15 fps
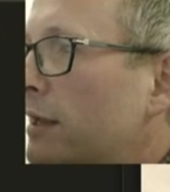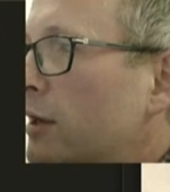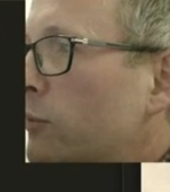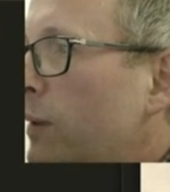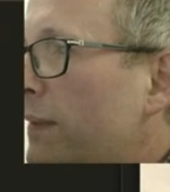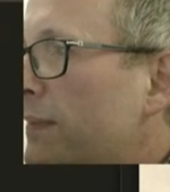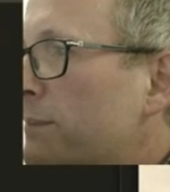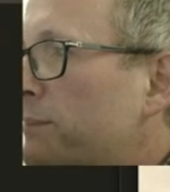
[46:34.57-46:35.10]

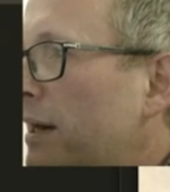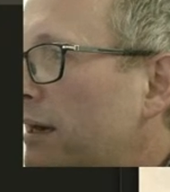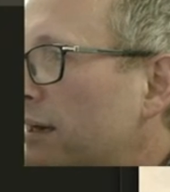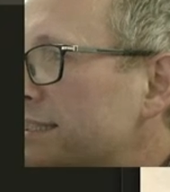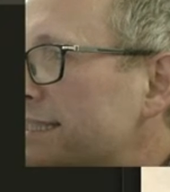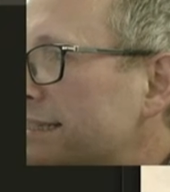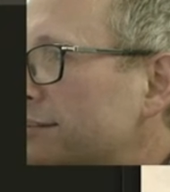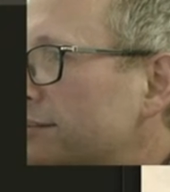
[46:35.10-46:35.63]
When the
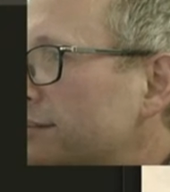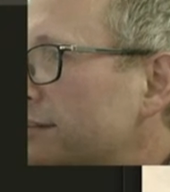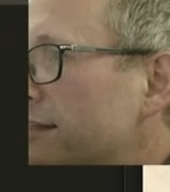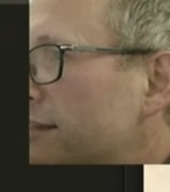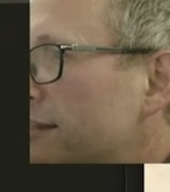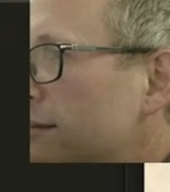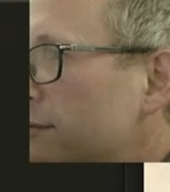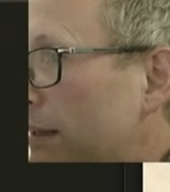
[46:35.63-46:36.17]
particle,
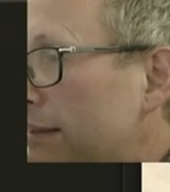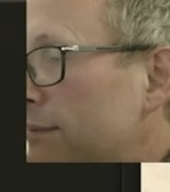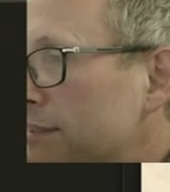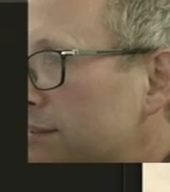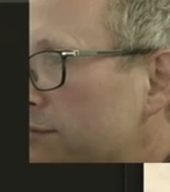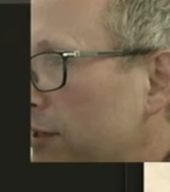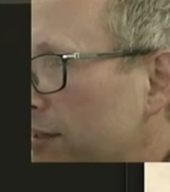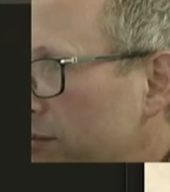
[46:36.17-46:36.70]
when the,
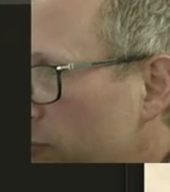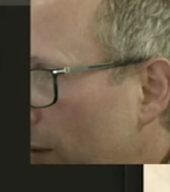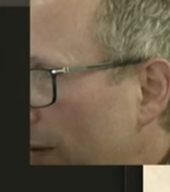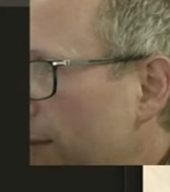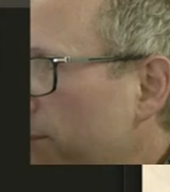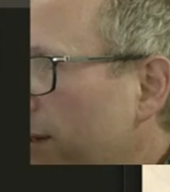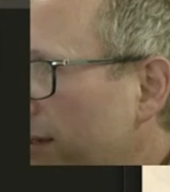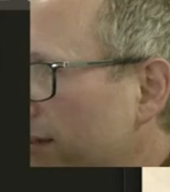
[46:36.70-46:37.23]
sorry, when
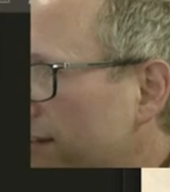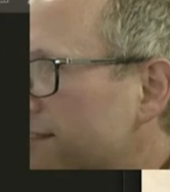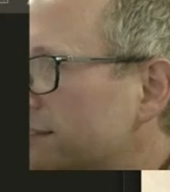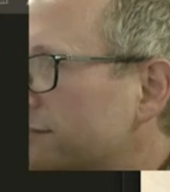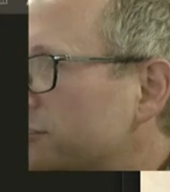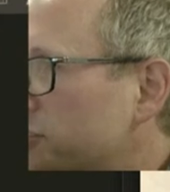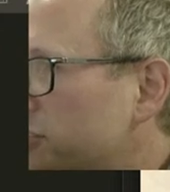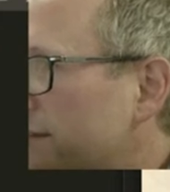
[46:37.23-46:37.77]
the
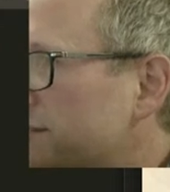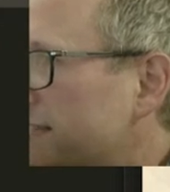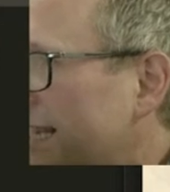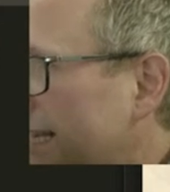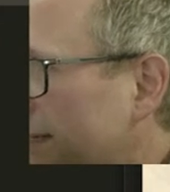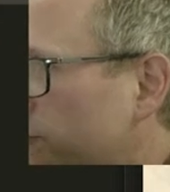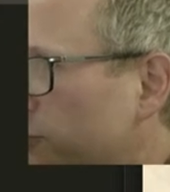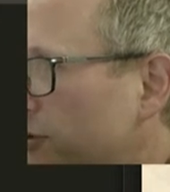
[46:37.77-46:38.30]
parcel shifts
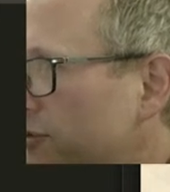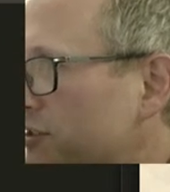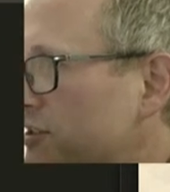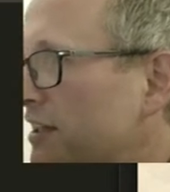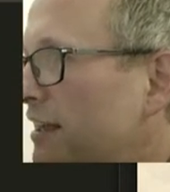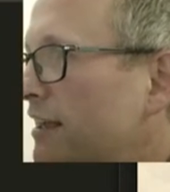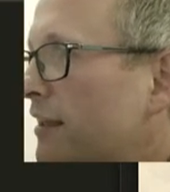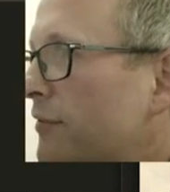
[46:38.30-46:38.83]
inwards,
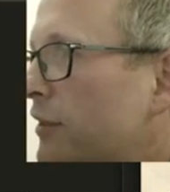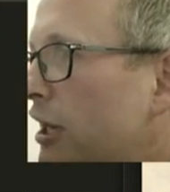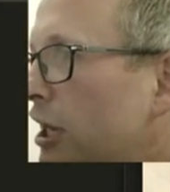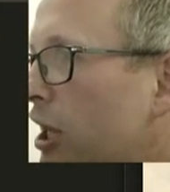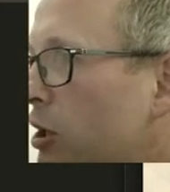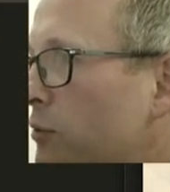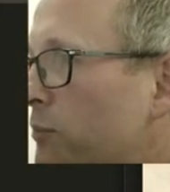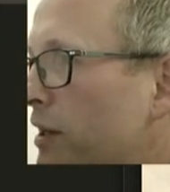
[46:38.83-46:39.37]
the
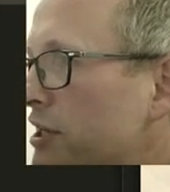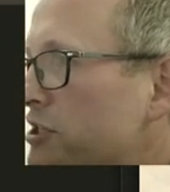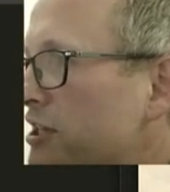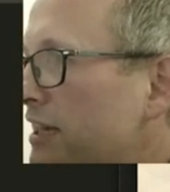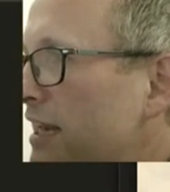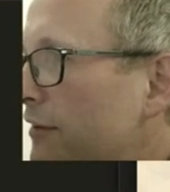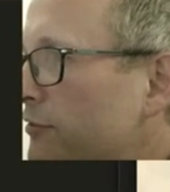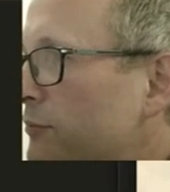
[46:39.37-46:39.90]
low pressure
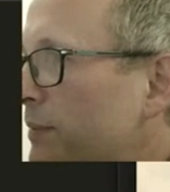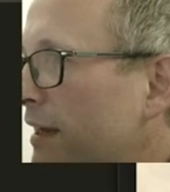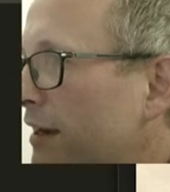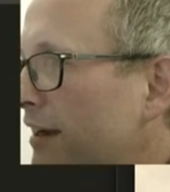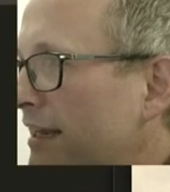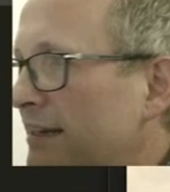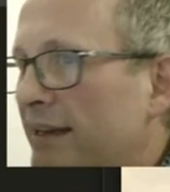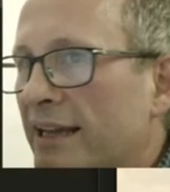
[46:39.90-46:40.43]
left
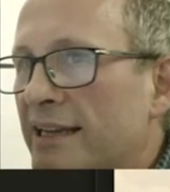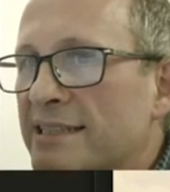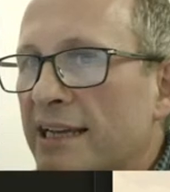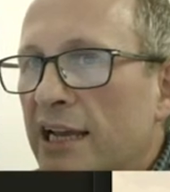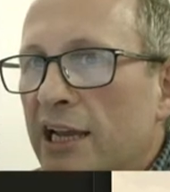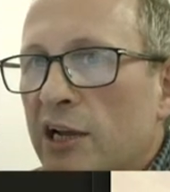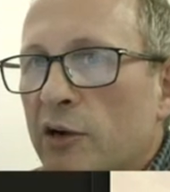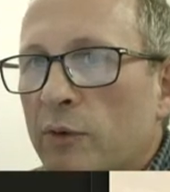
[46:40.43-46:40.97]
behind it
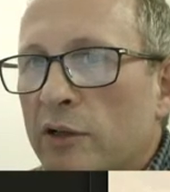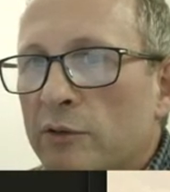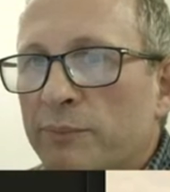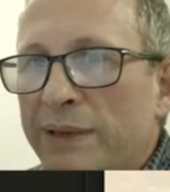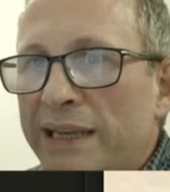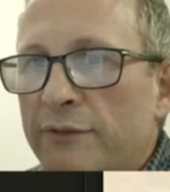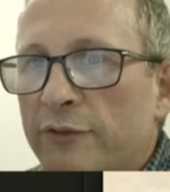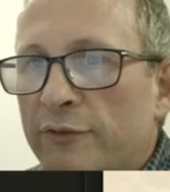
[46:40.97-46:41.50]
will
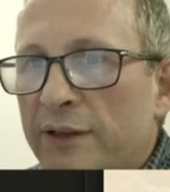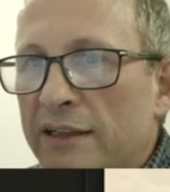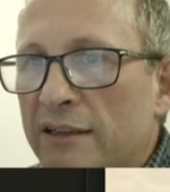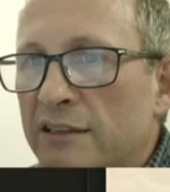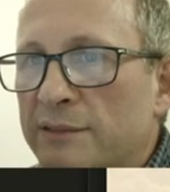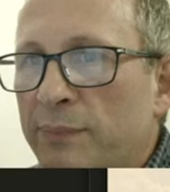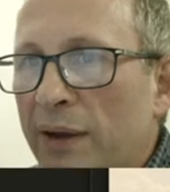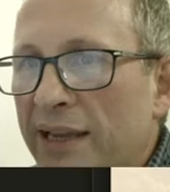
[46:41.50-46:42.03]
be
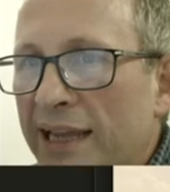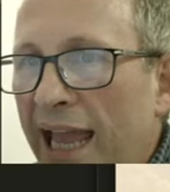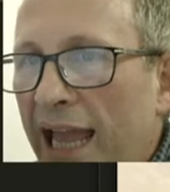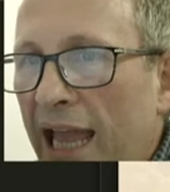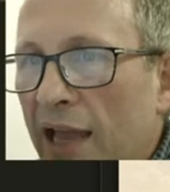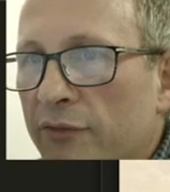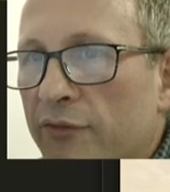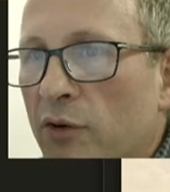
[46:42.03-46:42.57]
filled by
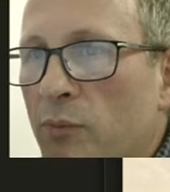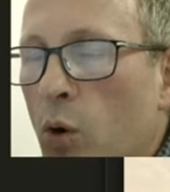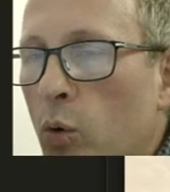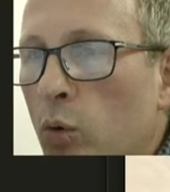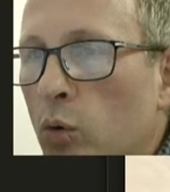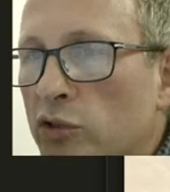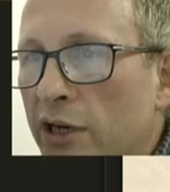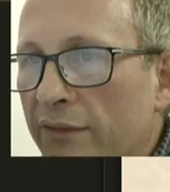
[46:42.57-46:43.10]
air from
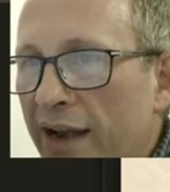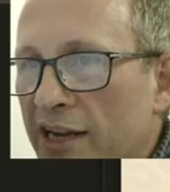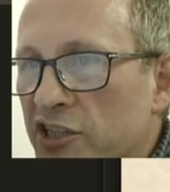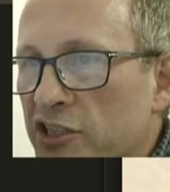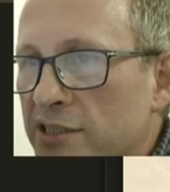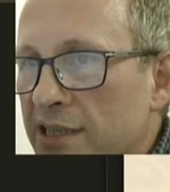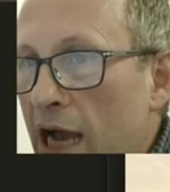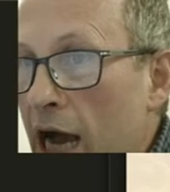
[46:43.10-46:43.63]
all
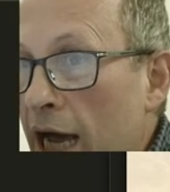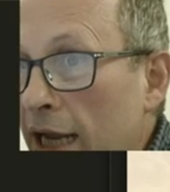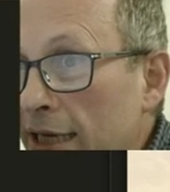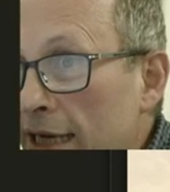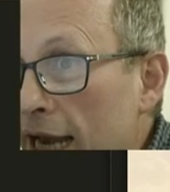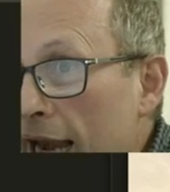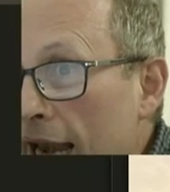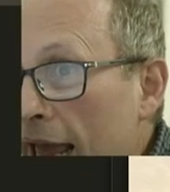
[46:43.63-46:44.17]
directions
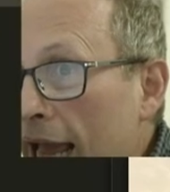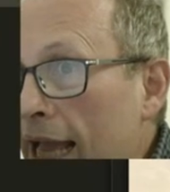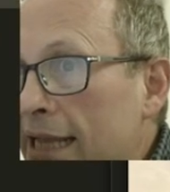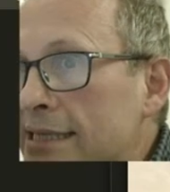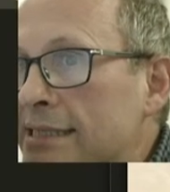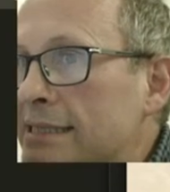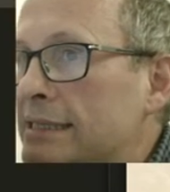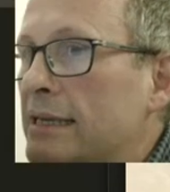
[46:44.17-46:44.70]

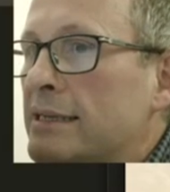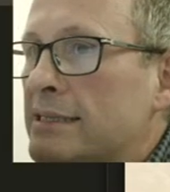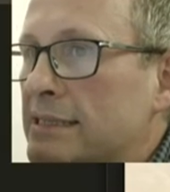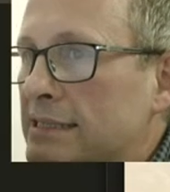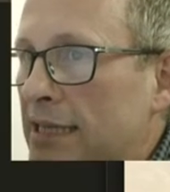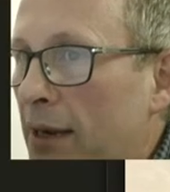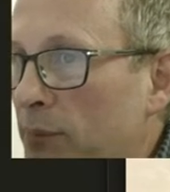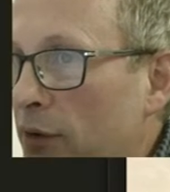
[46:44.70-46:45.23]
unless
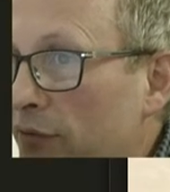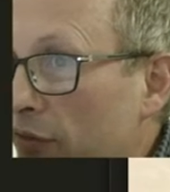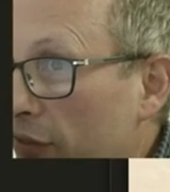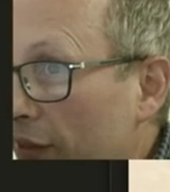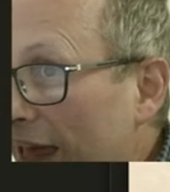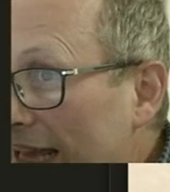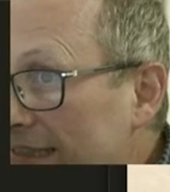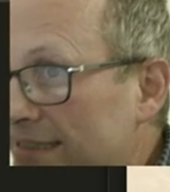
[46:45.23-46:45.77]
some of
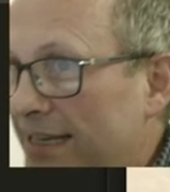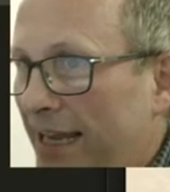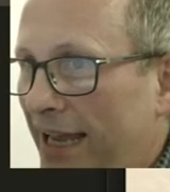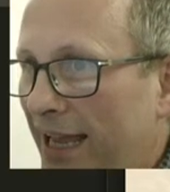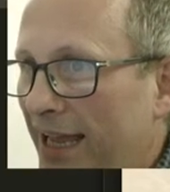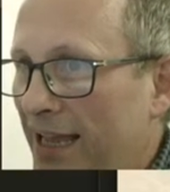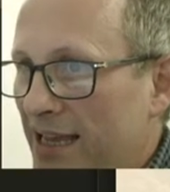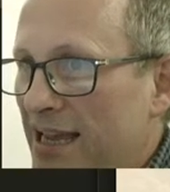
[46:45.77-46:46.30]
that
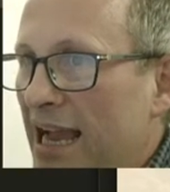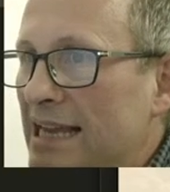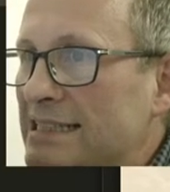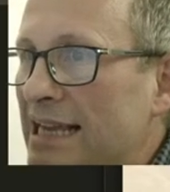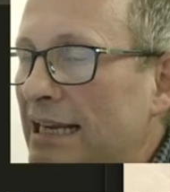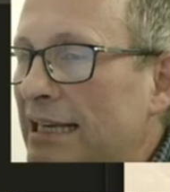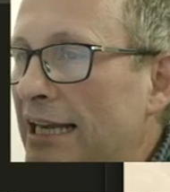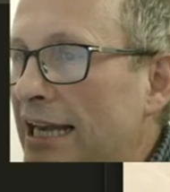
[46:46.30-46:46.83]
air has
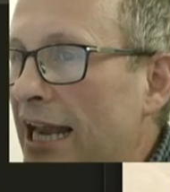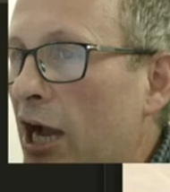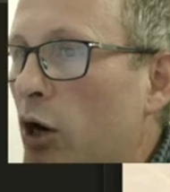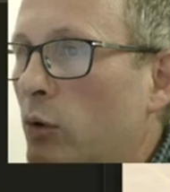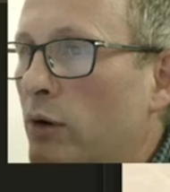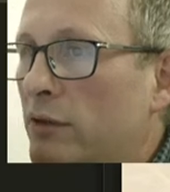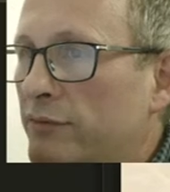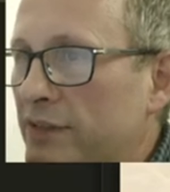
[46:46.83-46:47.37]
a
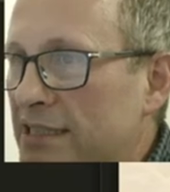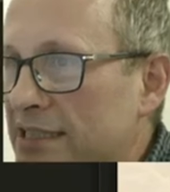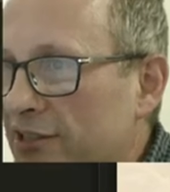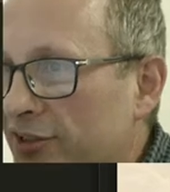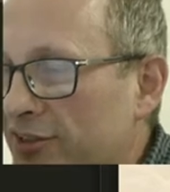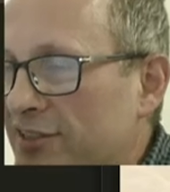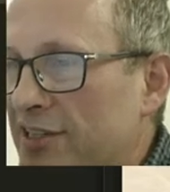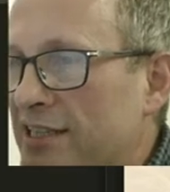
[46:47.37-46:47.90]
lower
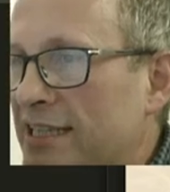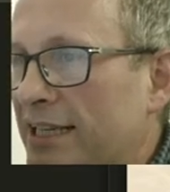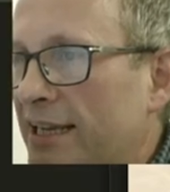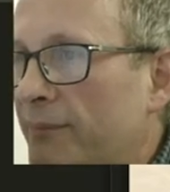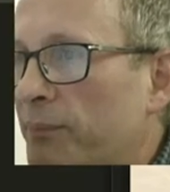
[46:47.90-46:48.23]
viscosity,